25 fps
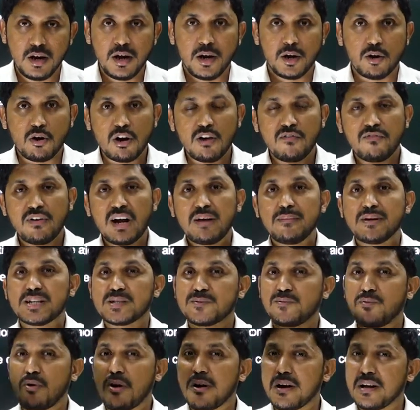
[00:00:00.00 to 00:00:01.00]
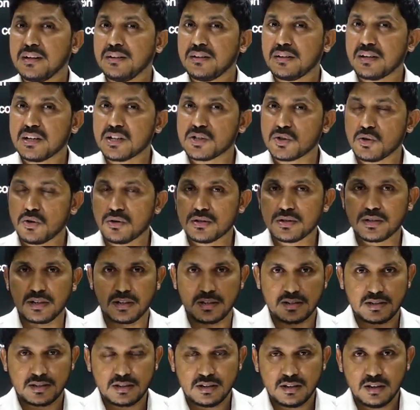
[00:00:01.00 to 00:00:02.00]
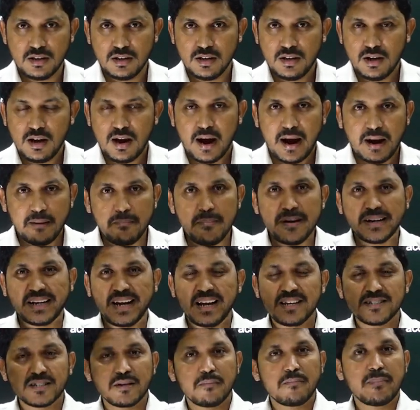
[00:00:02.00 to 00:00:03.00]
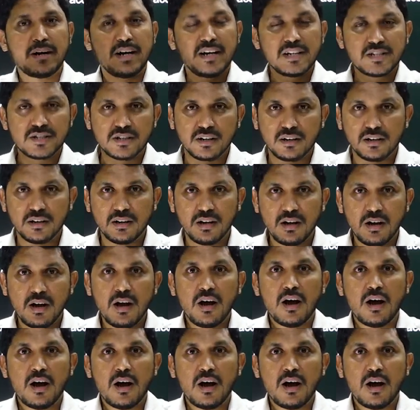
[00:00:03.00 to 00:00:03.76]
Now, if I am exploiting the resources and making some medicine,